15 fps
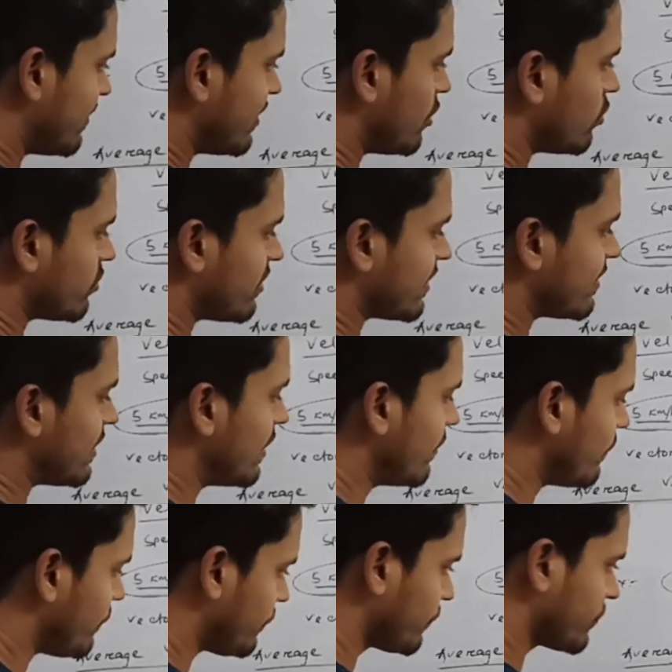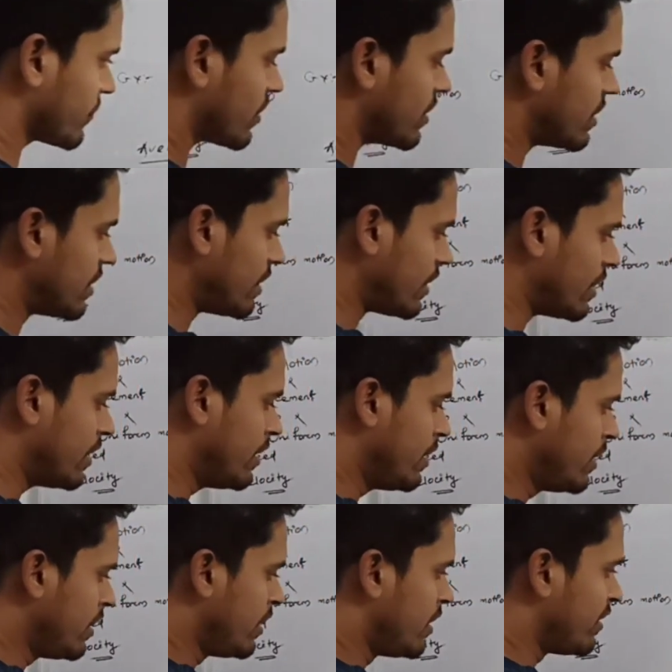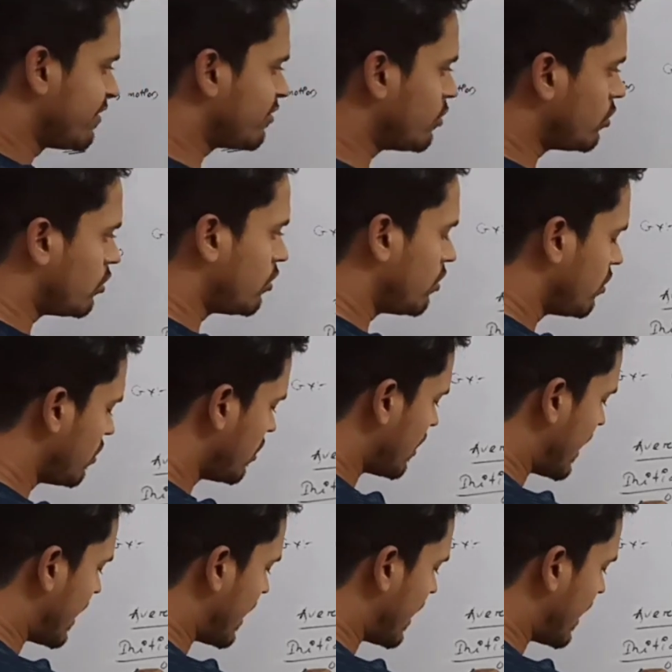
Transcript: 0 to 60. So,